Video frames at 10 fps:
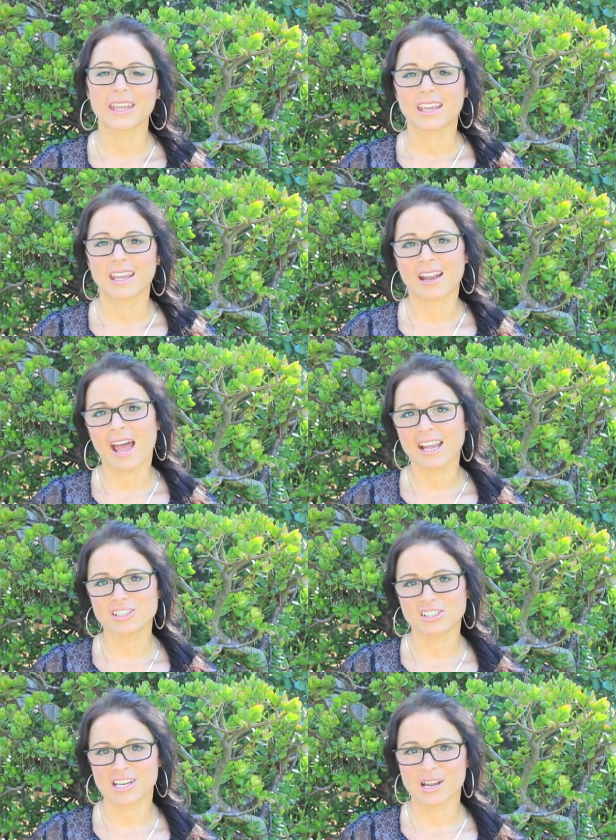And I
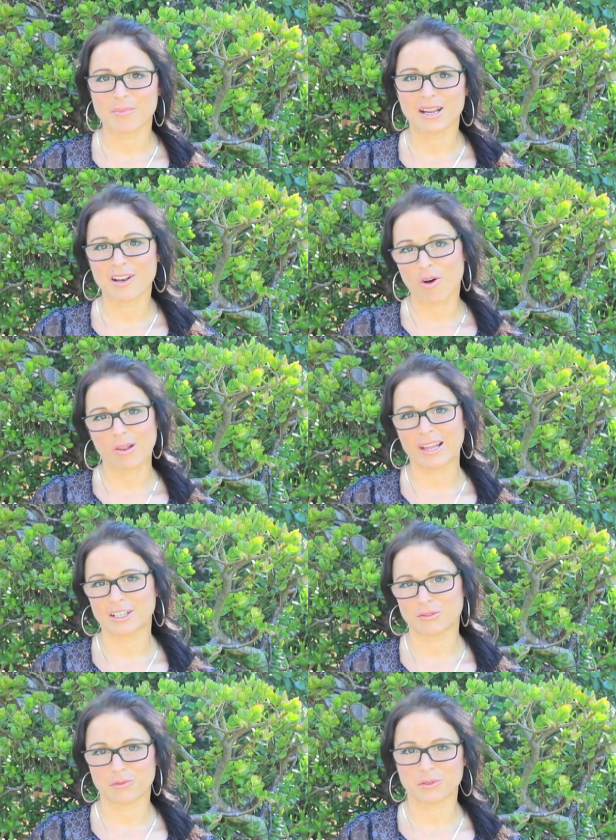share my
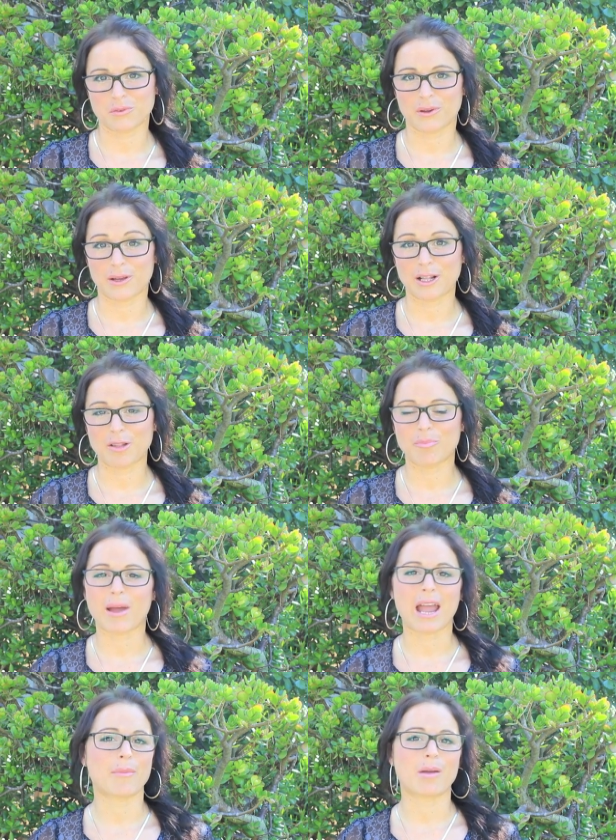knowledge with the world
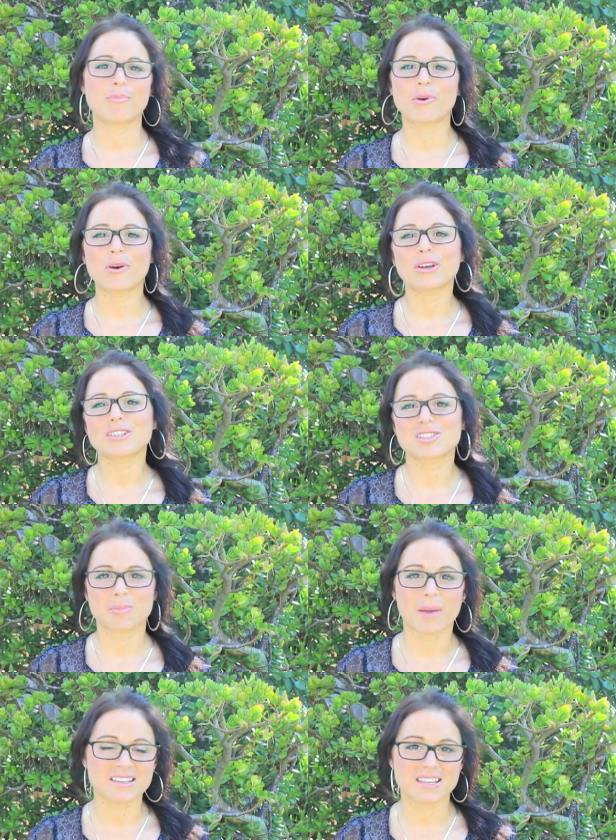by my books,
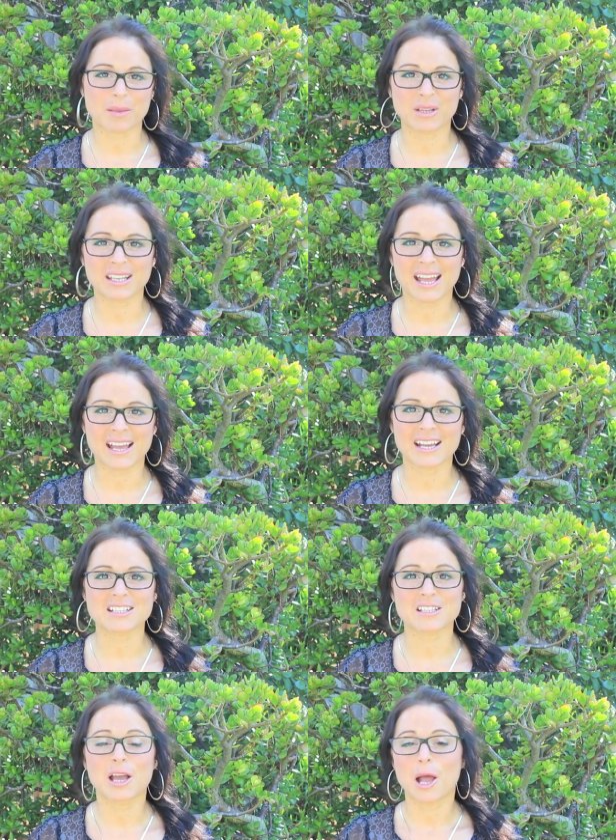my
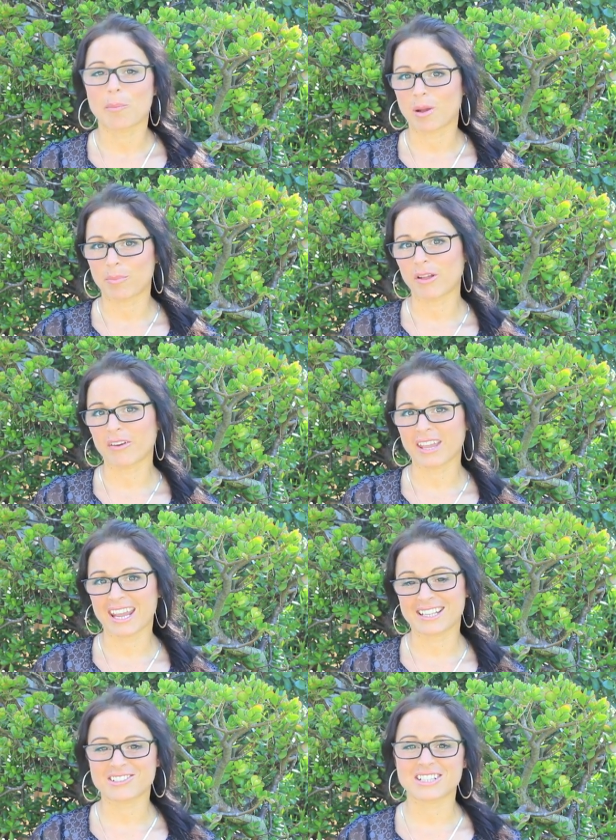seminars, my blog
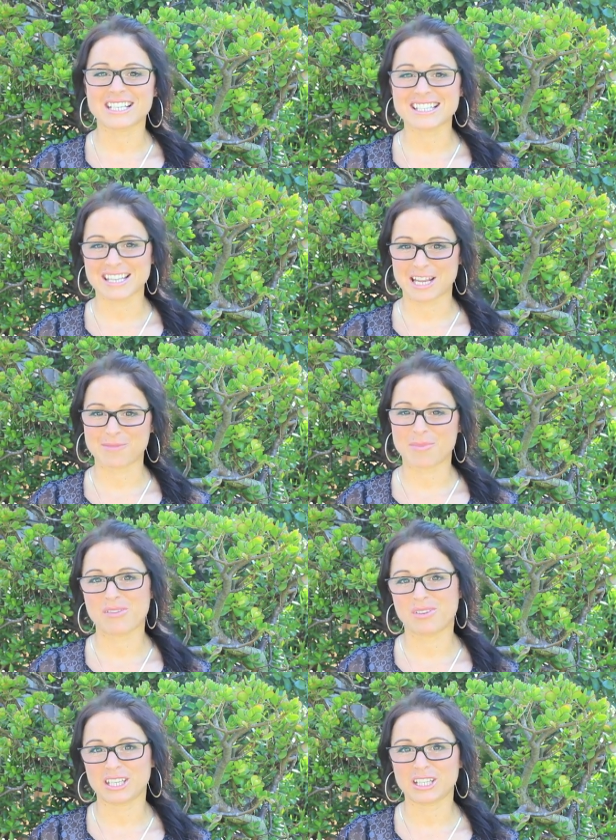entries, and my
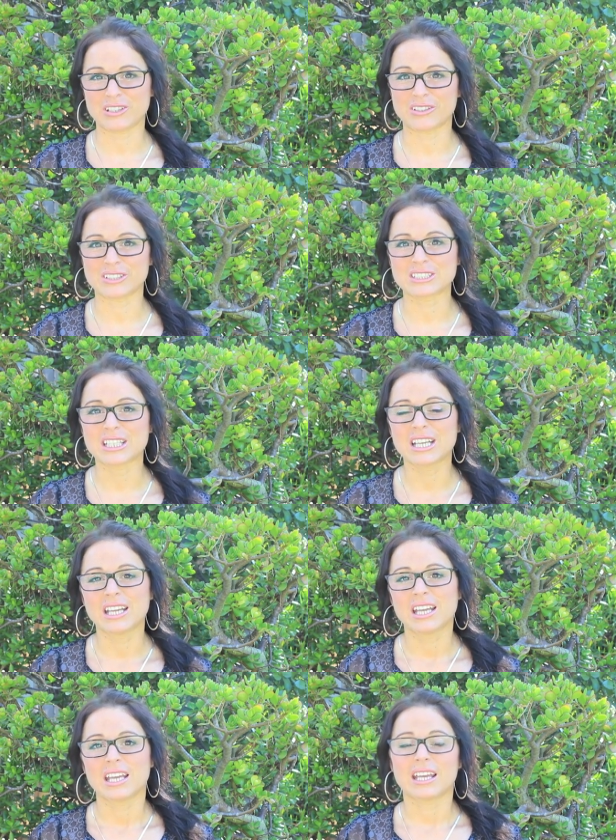videos.
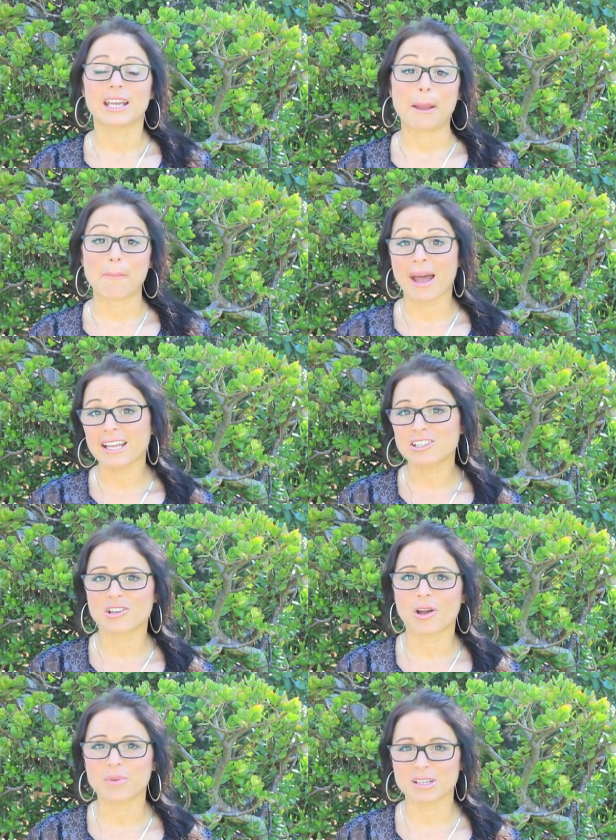And my
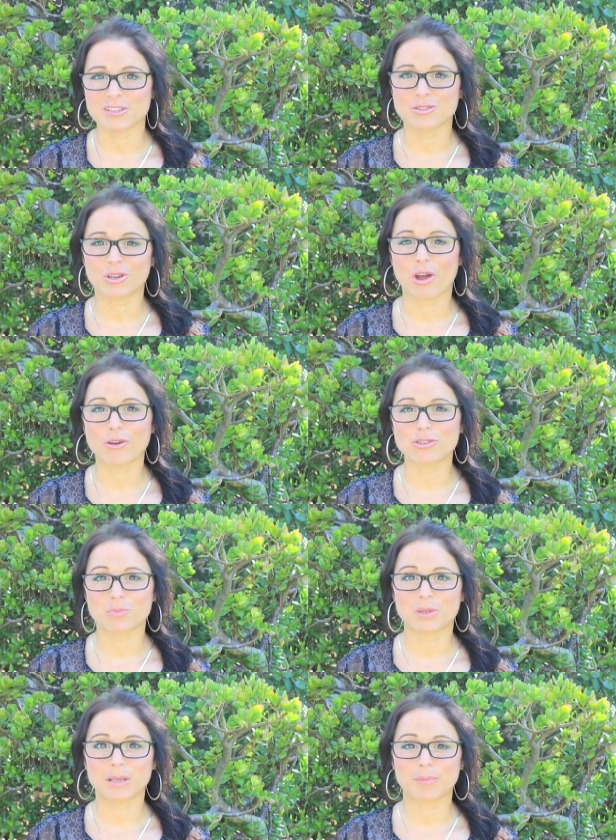job is to coach
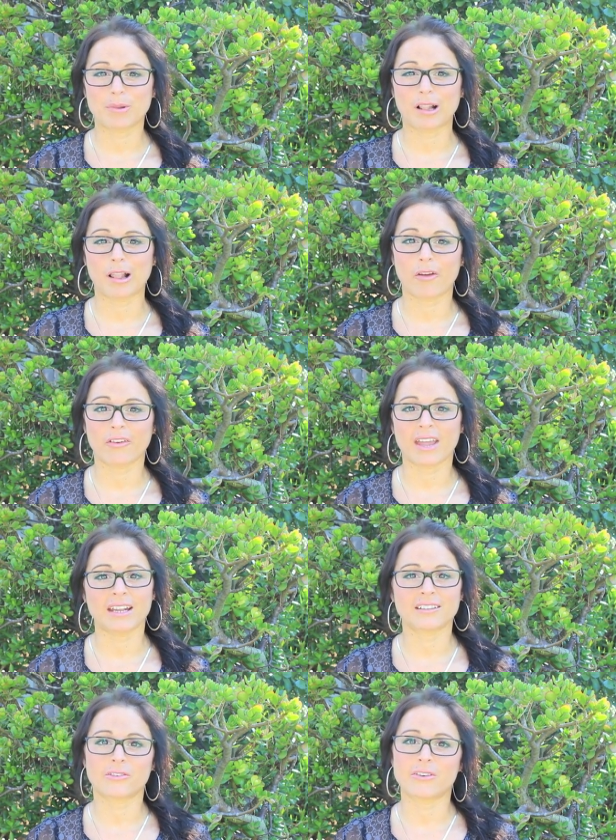people on
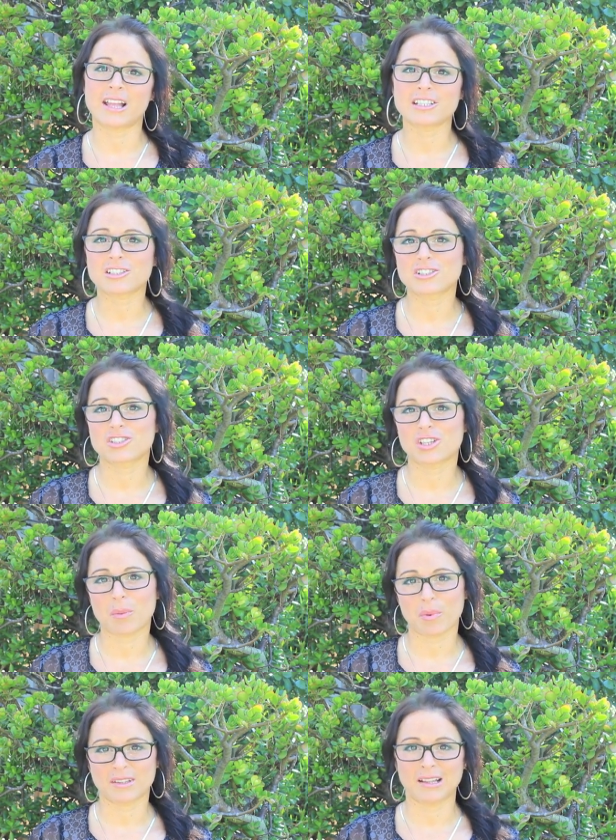getting the
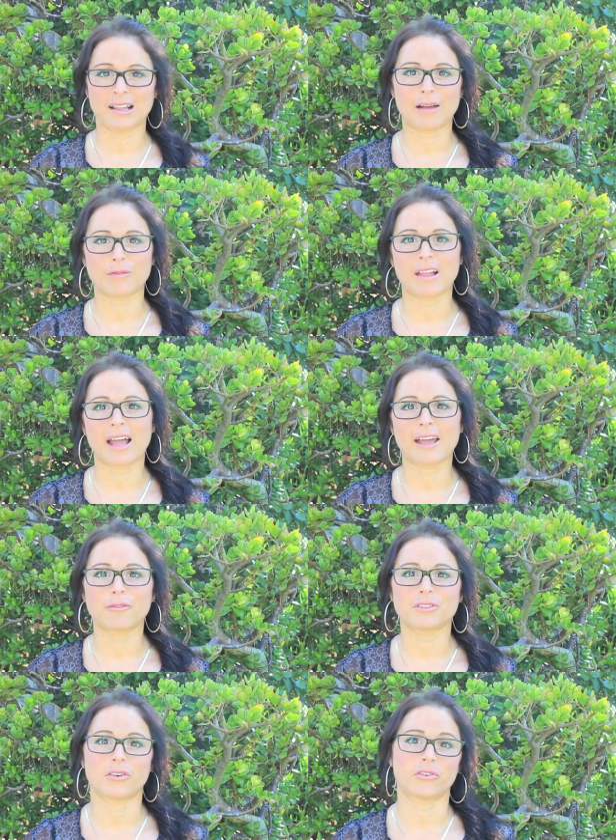relationship and the love
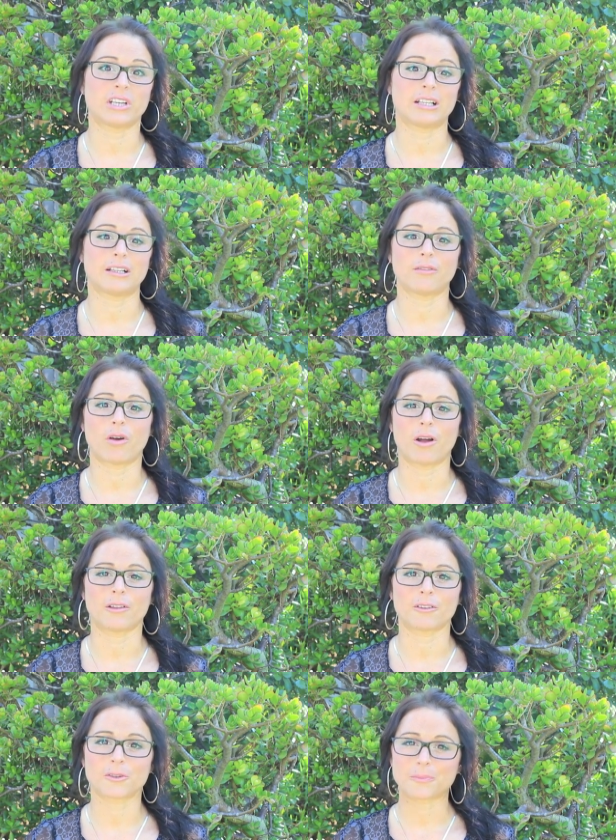life they really
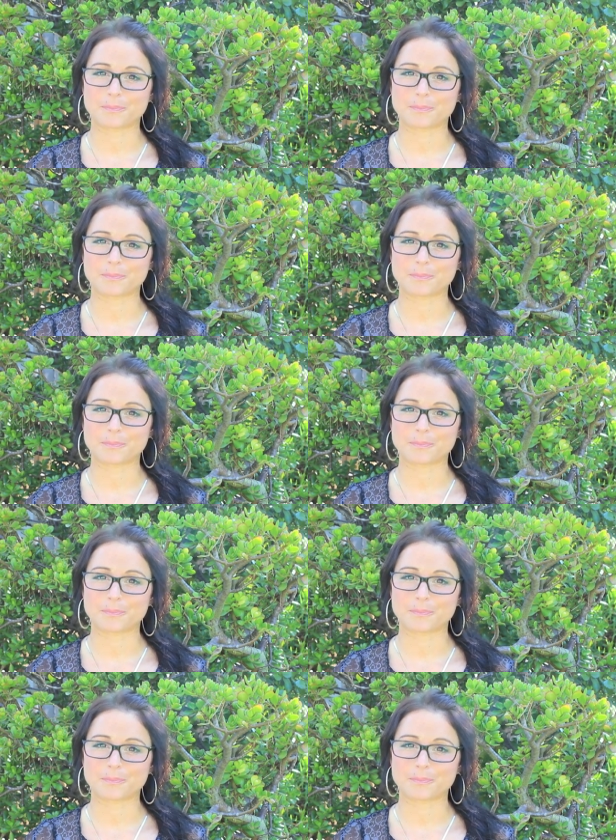want.